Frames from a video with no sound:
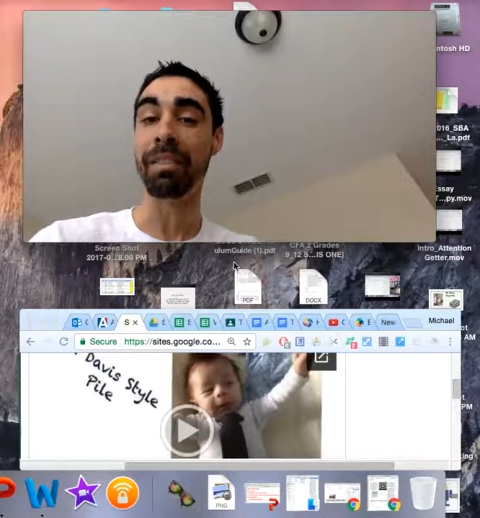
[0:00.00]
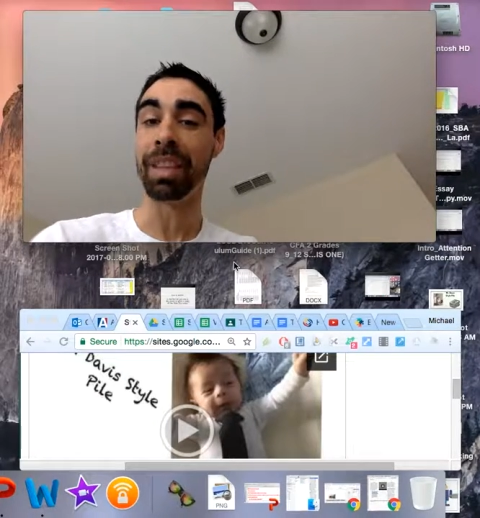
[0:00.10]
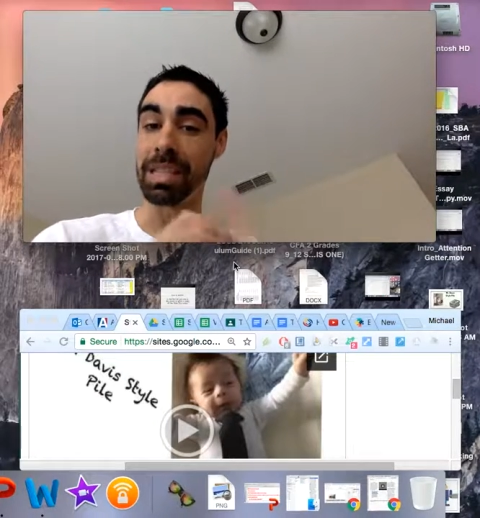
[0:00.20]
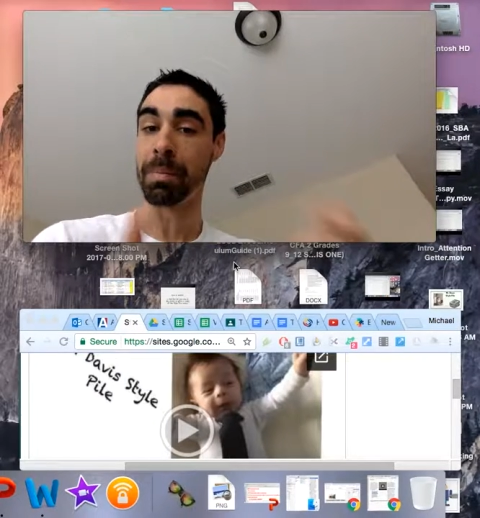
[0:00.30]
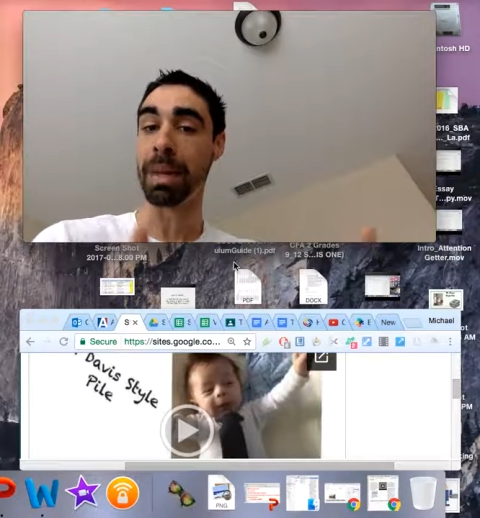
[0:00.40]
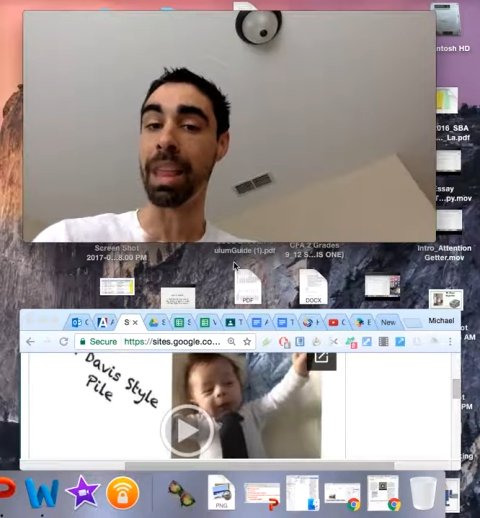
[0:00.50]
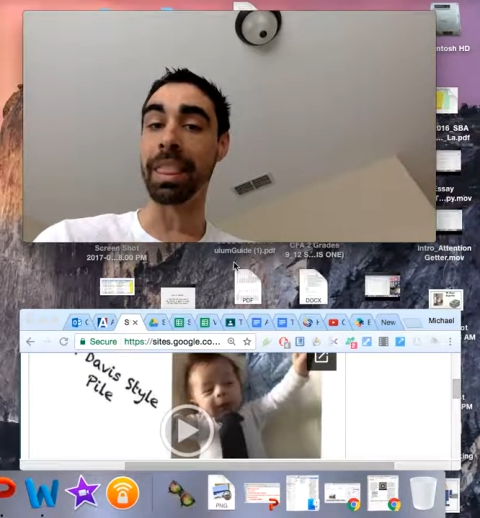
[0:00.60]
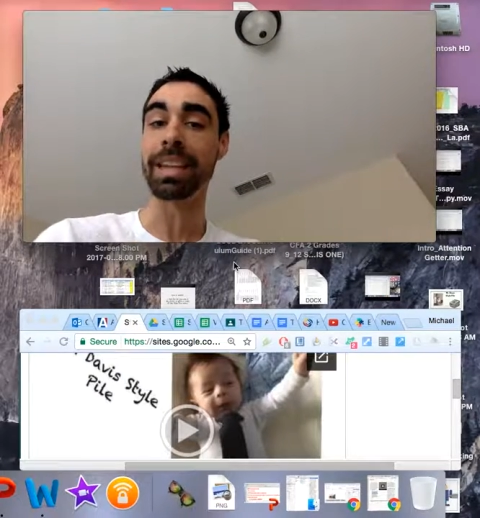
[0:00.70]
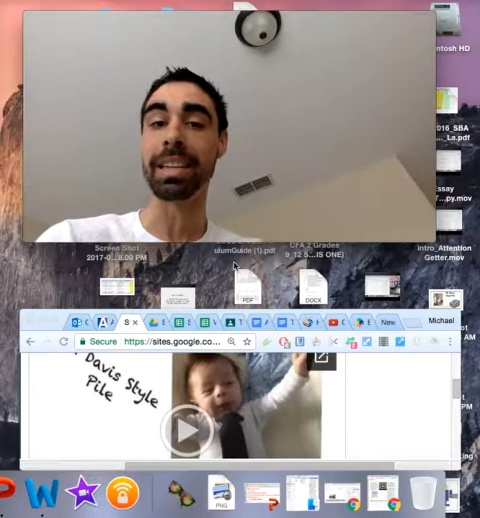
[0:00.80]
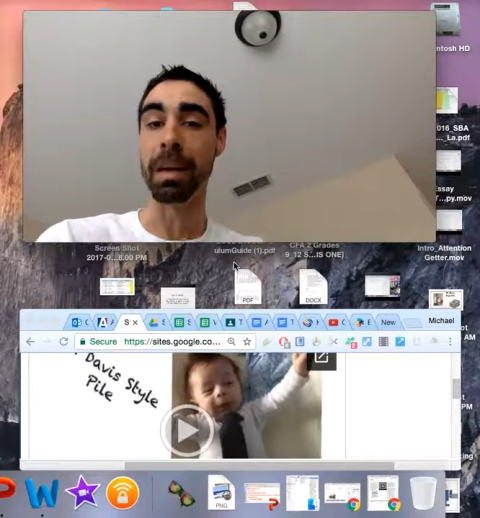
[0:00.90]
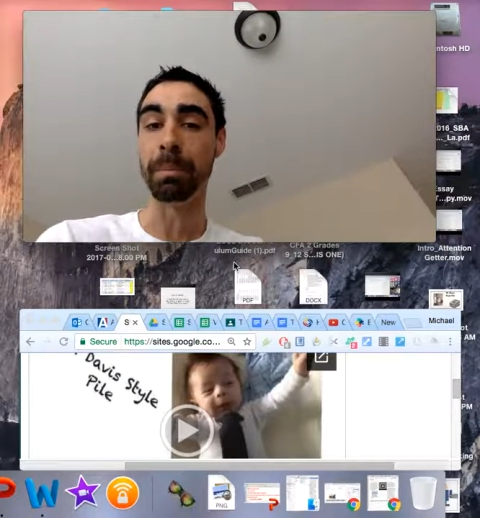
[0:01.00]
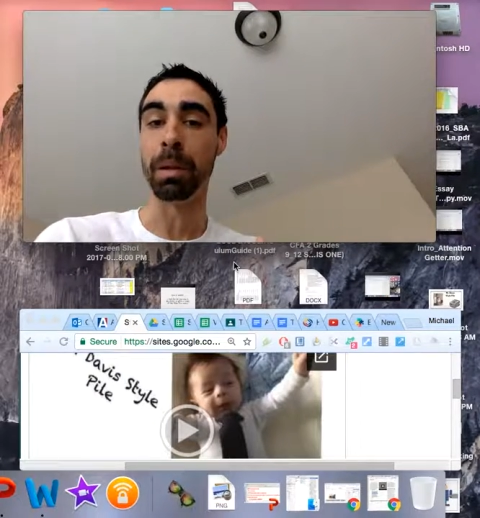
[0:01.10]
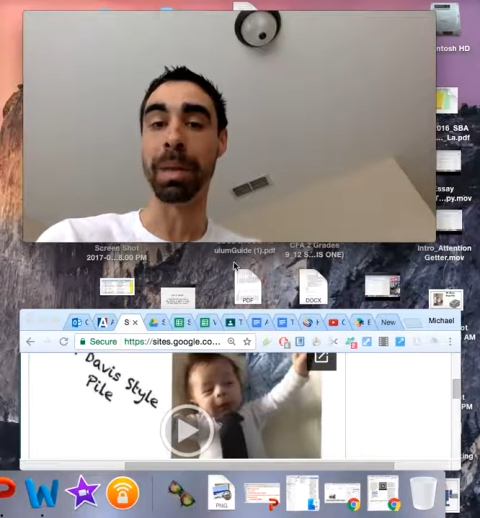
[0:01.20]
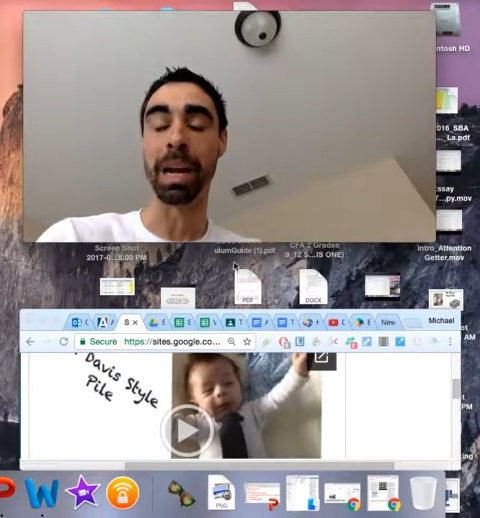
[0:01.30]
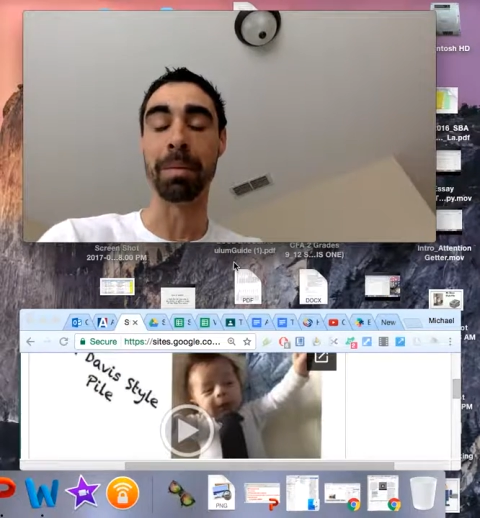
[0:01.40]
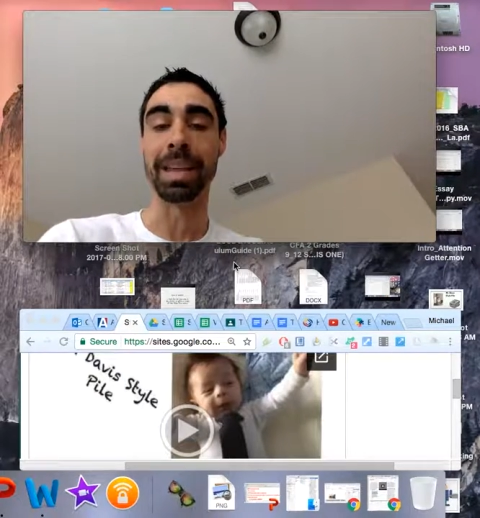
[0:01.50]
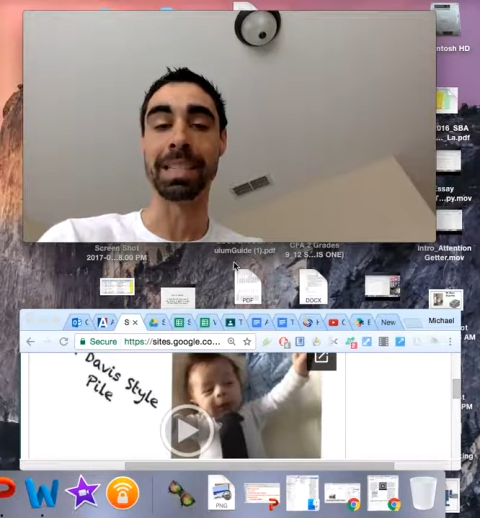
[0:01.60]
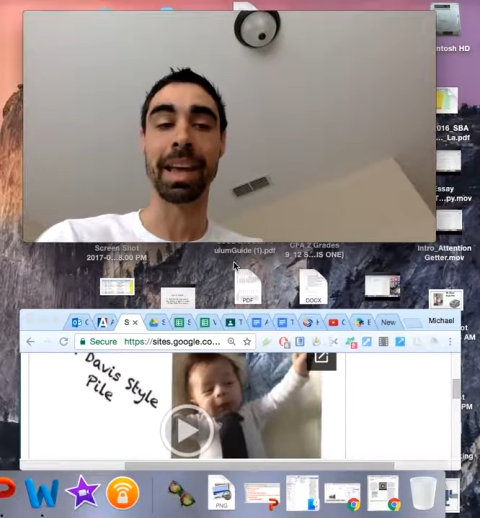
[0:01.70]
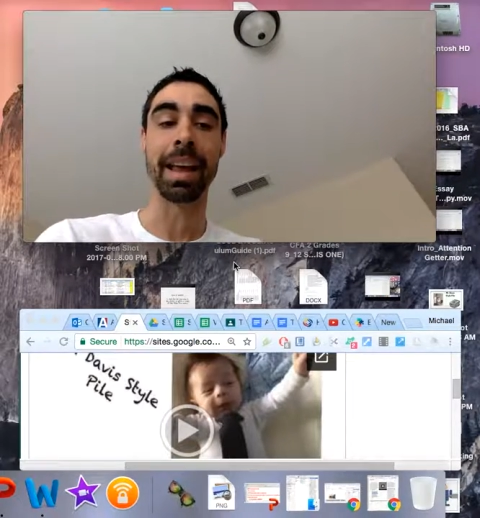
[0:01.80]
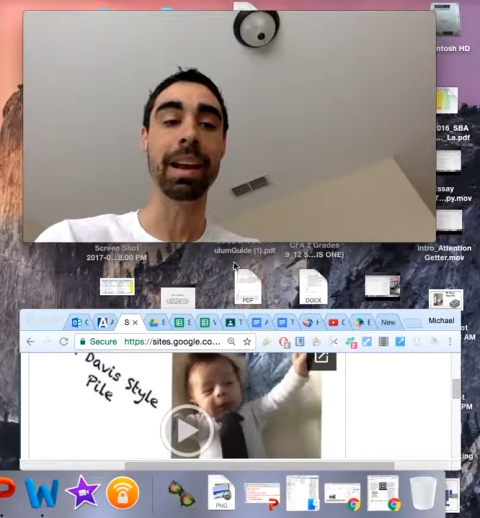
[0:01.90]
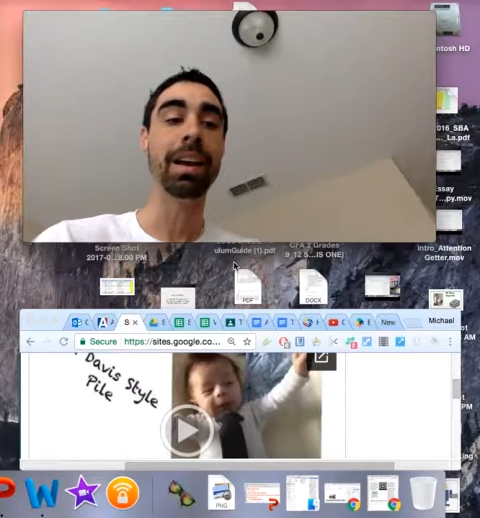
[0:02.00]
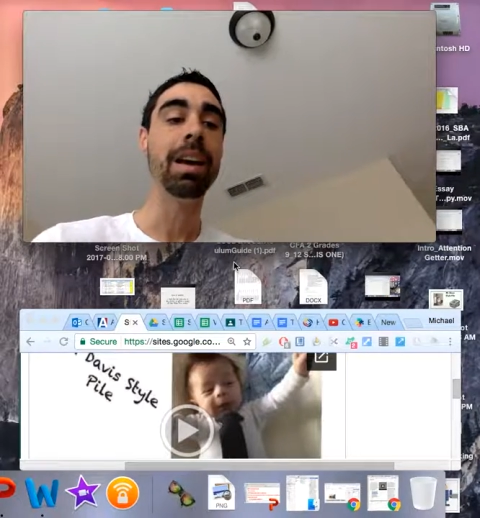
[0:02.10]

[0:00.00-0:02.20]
That's something I'd like to implement at my site.